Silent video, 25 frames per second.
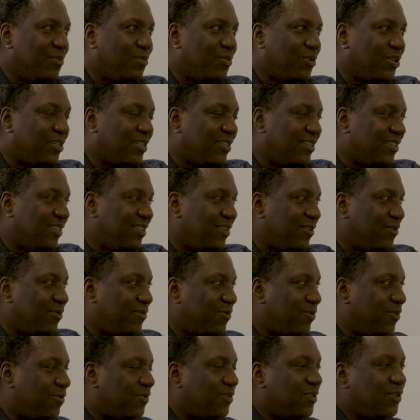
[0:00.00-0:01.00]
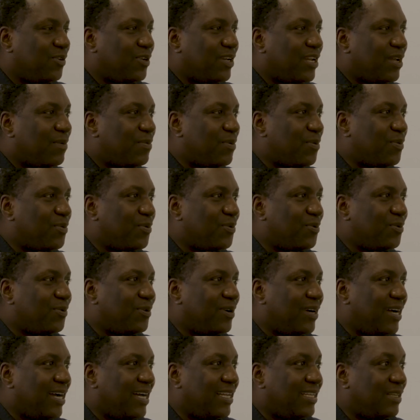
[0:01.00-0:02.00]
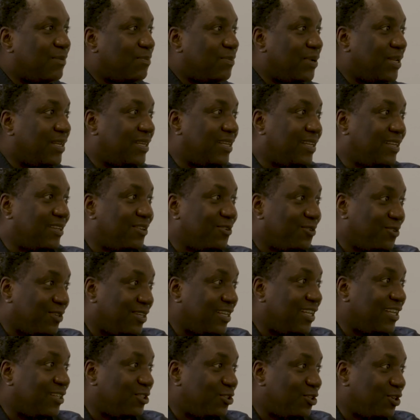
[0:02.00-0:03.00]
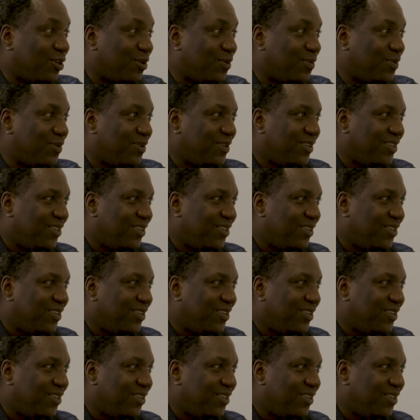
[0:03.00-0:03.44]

but 50 other people are dependent on that job.